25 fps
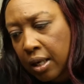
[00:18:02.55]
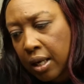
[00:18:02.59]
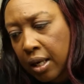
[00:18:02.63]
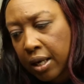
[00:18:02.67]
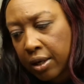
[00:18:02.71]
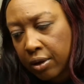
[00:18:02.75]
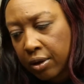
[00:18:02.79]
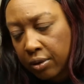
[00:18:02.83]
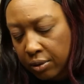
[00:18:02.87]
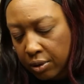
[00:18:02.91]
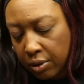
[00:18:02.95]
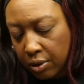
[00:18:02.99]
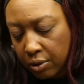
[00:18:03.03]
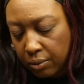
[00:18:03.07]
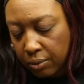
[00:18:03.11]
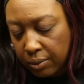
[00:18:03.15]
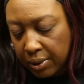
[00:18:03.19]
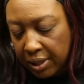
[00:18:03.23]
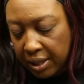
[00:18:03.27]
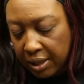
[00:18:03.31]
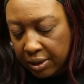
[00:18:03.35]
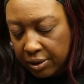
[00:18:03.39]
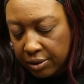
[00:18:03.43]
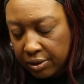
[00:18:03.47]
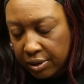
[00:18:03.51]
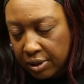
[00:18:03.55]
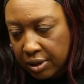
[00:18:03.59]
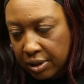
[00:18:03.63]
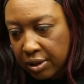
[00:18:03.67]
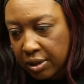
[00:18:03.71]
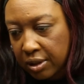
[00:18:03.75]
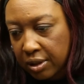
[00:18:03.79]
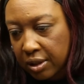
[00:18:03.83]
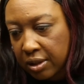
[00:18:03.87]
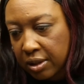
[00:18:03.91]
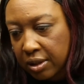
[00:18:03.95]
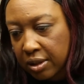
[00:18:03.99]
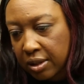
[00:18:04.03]
I don't know what else
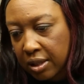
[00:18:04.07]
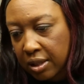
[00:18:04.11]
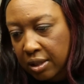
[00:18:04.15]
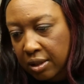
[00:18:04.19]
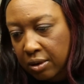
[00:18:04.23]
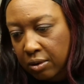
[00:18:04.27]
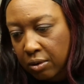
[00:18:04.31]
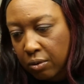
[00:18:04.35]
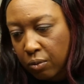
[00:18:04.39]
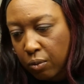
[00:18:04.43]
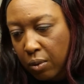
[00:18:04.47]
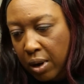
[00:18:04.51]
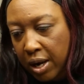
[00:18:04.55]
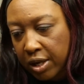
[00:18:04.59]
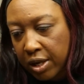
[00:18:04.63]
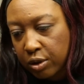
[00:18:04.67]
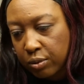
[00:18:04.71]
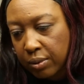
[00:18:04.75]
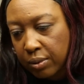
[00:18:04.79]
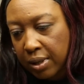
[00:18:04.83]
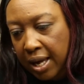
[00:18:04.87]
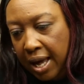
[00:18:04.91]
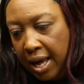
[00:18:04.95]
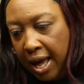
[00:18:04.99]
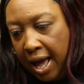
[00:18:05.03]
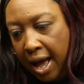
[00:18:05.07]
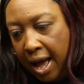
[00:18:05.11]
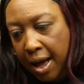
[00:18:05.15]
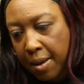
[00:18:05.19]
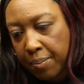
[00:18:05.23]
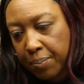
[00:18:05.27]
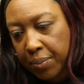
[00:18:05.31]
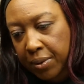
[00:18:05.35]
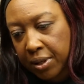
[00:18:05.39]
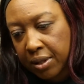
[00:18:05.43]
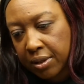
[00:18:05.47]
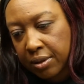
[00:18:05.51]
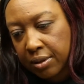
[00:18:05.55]
it's like, watch what
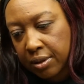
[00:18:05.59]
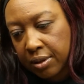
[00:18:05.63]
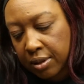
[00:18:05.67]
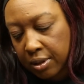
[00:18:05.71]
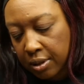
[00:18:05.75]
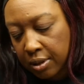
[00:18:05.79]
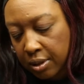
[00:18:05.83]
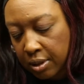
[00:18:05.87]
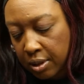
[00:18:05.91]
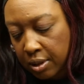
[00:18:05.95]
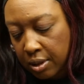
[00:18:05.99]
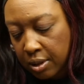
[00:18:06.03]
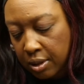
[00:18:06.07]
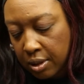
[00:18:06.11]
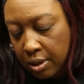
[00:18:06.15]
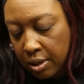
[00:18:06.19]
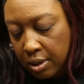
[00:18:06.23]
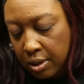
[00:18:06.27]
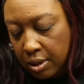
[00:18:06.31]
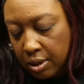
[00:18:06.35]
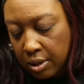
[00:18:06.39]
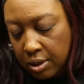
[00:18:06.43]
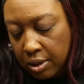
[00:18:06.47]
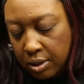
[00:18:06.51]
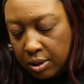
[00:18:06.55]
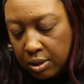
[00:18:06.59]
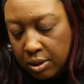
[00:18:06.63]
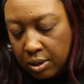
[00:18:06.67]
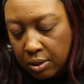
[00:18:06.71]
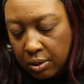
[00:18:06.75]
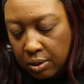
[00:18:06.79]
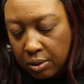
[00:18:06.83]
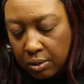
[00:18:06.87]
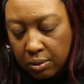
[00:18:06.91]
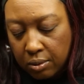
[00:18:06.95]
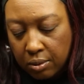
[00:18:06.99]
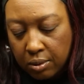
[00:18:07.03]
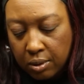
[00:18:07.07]
happens,
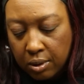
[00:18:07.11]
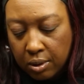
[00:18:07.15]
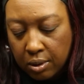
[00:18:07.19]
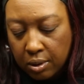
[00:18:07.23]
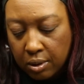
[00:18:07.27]
so,